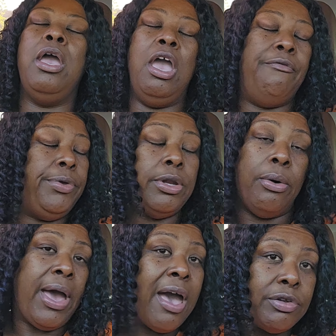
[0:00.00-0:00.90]
if you don't
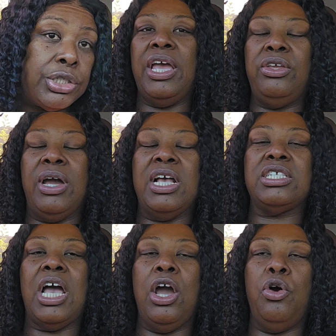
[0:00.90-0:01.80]
have to? So yeah, you
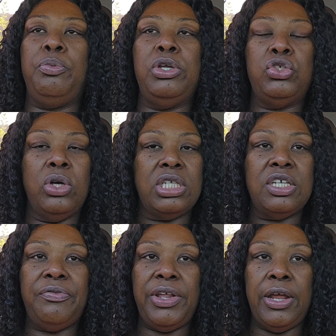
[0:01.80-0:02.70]
guys, I hope you enjoyed
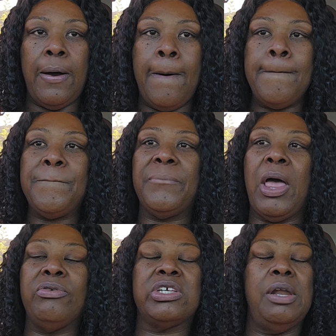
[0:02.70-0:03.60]
this video.
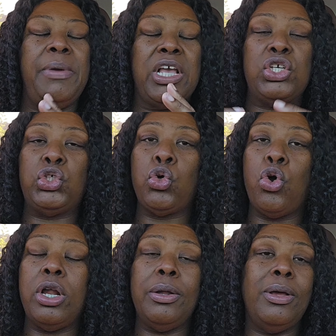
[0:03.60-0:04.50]
I was going to make it
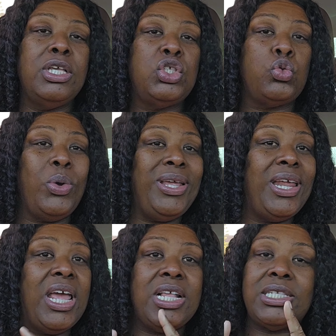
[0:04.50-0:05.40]
short, sweet,
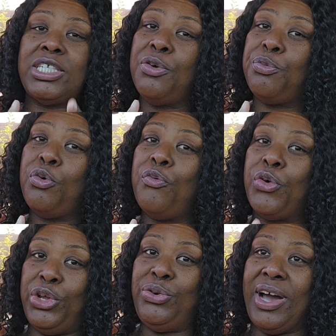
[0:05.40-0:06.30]
and simple for
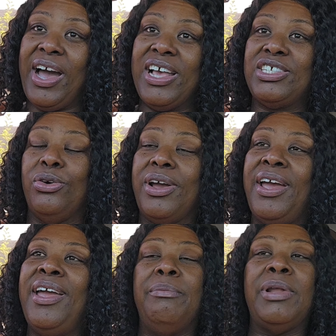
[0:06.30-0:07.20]
you guys, okay?
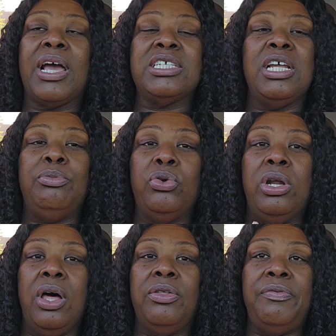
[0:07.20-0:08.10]
Like I said, I'm doing
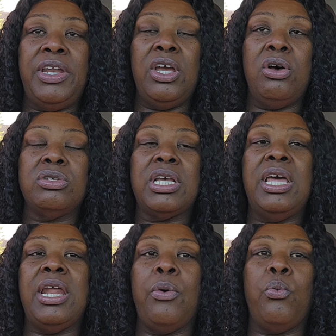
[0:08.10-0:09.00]
other videos,
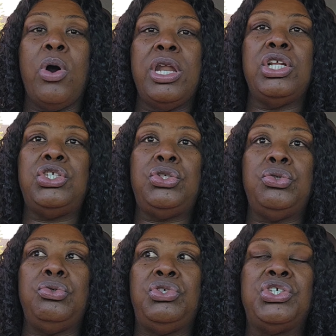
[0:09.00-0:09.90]
and I wanted
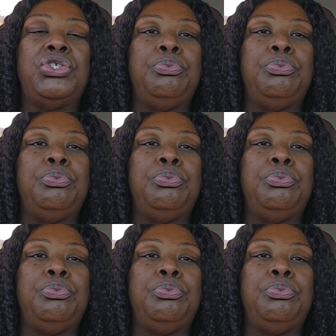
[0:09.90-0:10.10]
to just